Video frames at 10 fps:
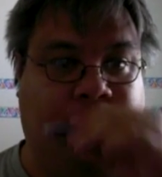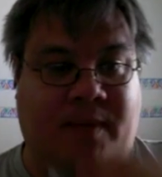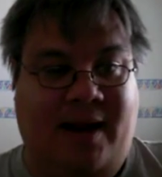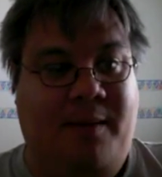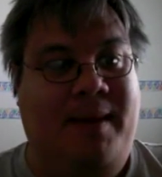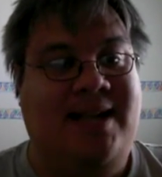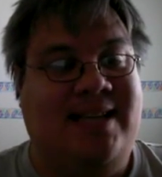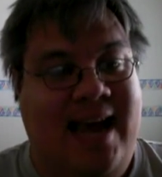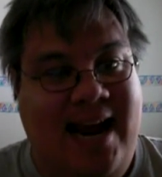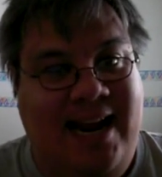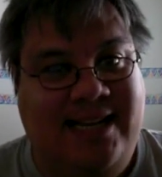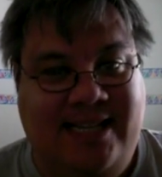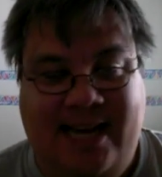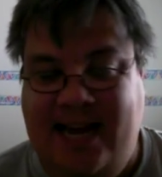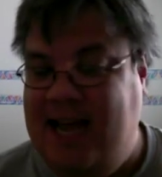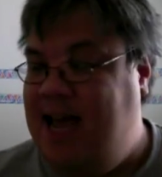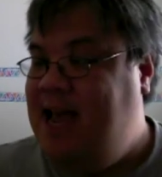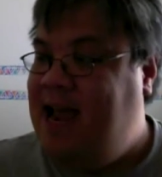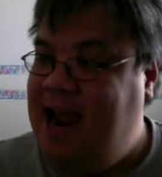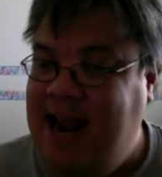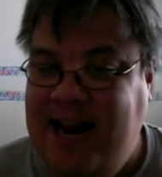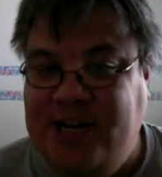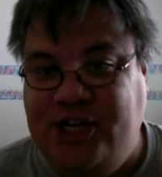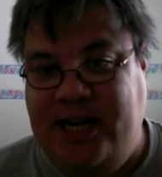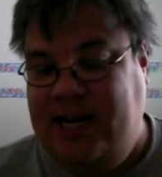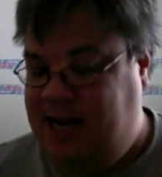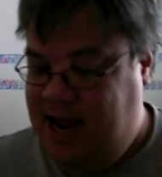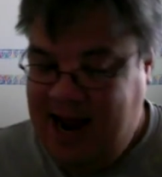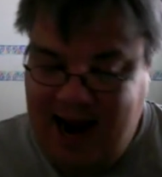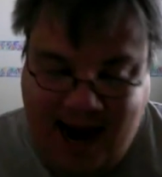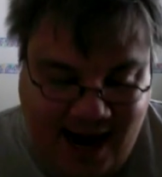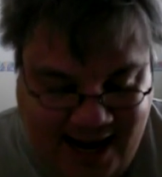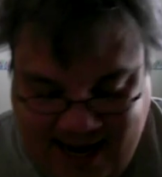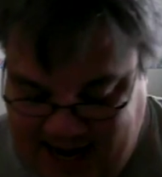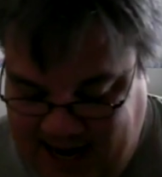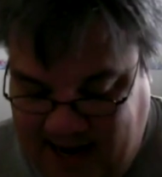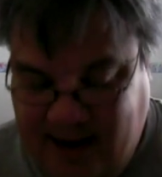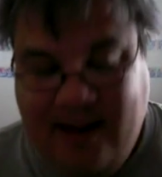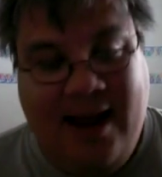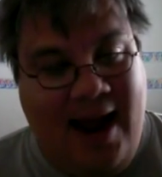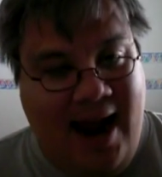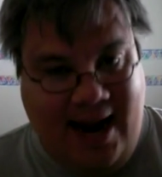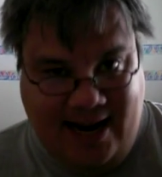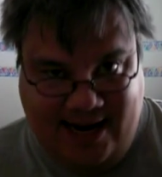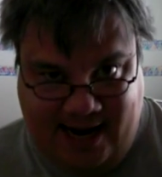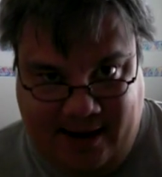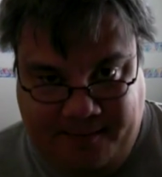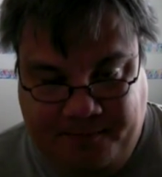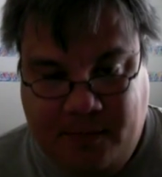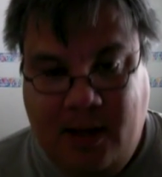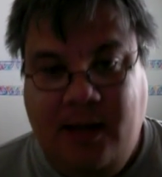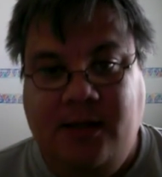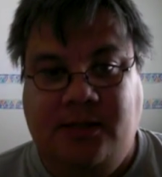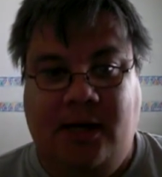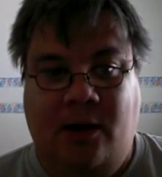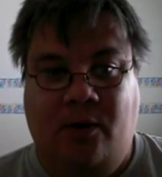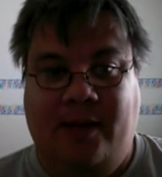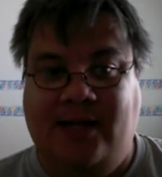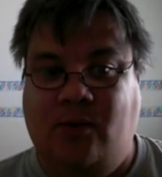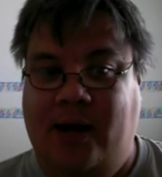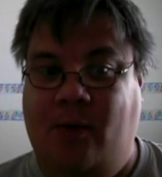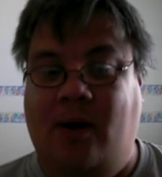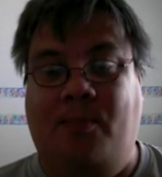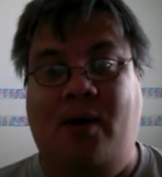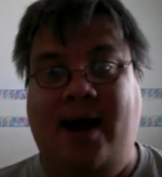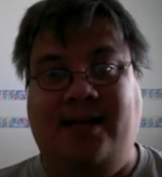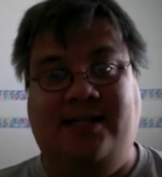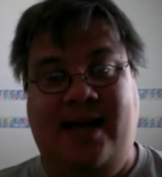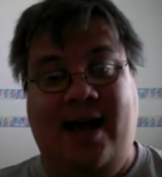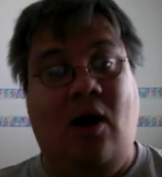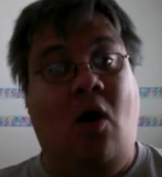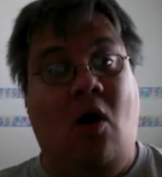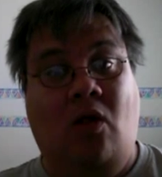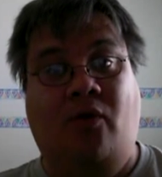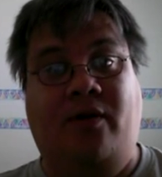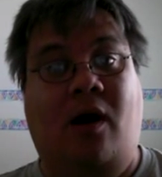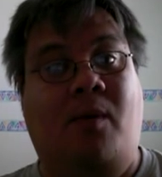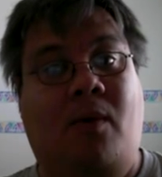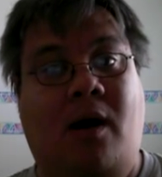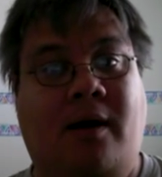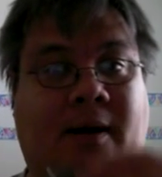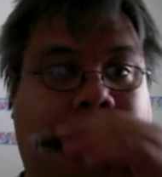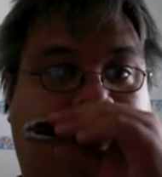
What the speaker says: And it means any C, any G, any E, any D. So that's why you want to practice that all over your harmonica.